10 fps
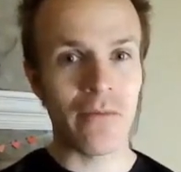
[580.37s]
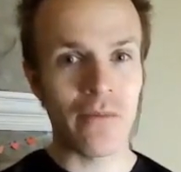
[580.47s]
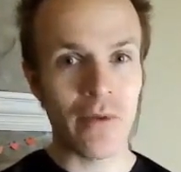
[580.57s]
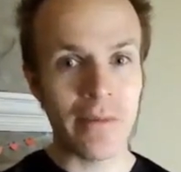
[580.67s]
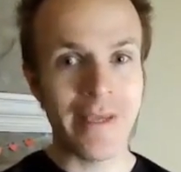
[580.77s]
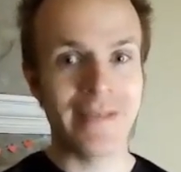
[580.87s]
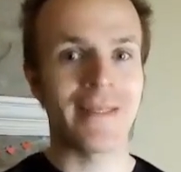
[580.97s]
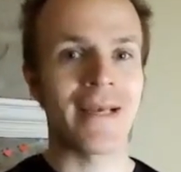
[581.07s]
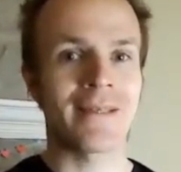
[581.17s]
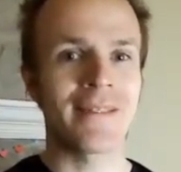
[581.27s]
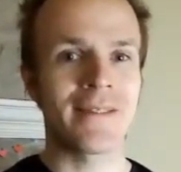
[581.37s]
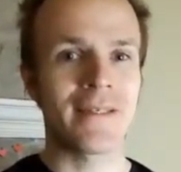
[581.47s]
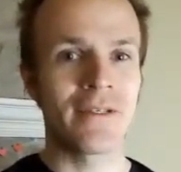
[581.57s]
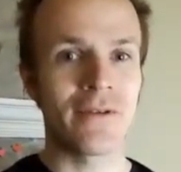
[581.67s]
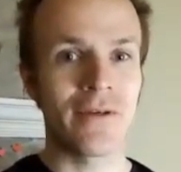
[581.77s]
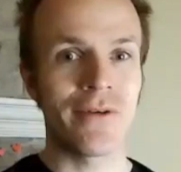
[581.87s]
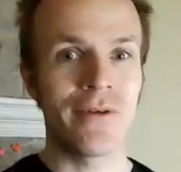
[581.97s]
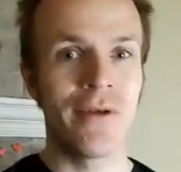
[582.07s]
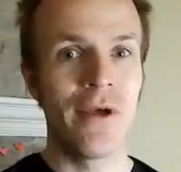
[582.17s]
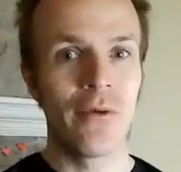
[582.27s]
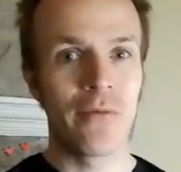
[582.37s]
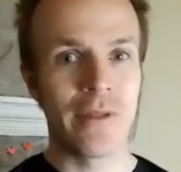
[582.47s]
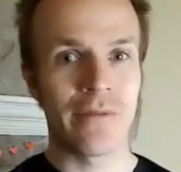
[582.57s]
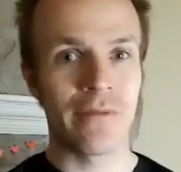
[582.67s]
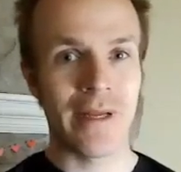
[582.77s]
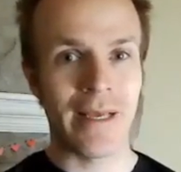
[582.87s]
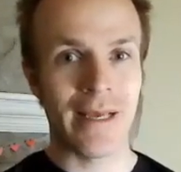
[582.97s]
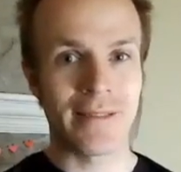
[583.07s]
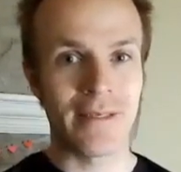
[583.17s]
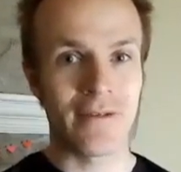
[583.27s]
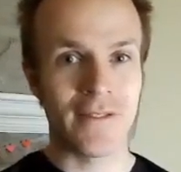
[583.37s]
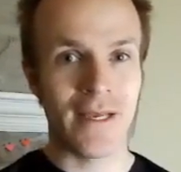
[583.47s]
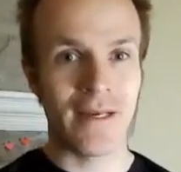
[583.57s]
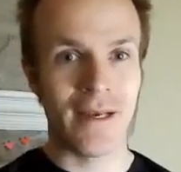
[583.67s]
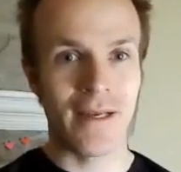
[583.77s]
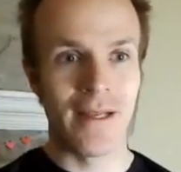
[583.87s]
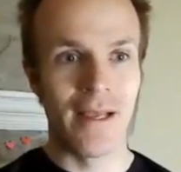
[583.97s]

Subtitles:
role-based access control with the Red Hat single sign-on